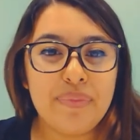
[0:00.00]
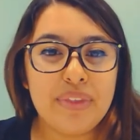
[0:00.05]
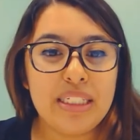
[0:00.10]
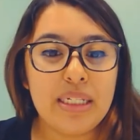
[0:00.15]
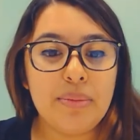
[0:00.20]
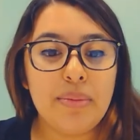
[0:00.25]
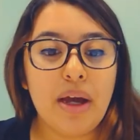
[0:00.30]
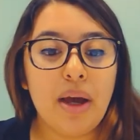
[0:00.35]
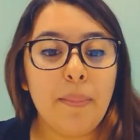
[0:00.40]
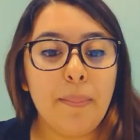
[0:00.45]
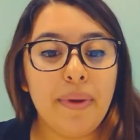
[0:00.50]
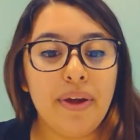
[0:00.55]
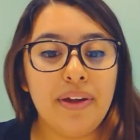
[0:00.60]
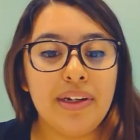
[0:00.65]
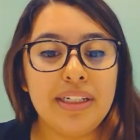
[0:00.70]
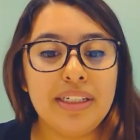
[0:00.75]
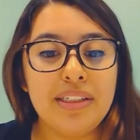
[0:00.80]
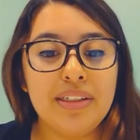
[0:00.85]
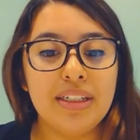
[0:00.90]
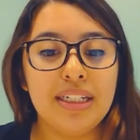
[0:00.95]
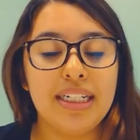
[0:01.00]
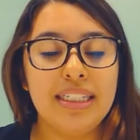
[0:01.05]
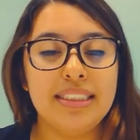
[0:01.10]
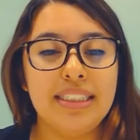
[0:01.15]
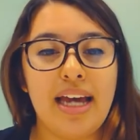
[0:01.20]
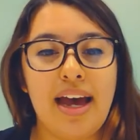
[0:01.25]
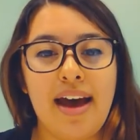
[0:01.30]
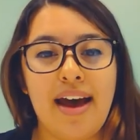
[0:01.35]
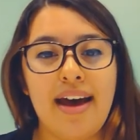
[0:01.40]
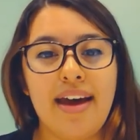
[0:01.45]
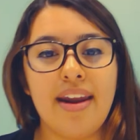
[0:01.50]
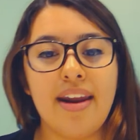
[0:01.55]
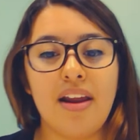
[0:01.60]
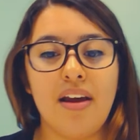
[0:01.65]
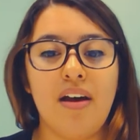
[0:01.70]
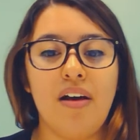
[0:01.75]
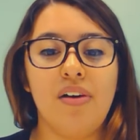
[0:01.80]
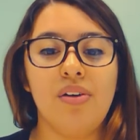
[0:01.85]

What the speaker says: Team Outbound, you guys had